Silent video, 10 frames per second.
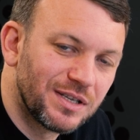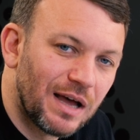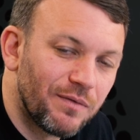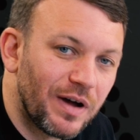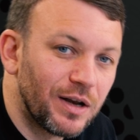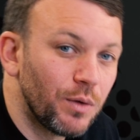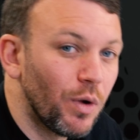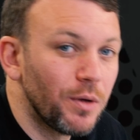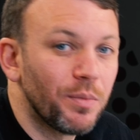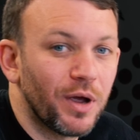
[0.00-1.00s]
that value
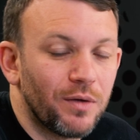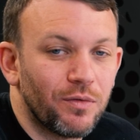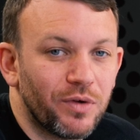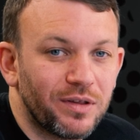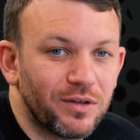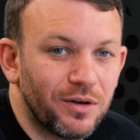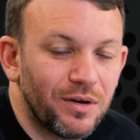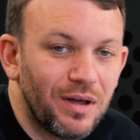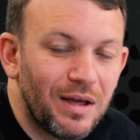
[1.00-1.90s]
won't be overwritten,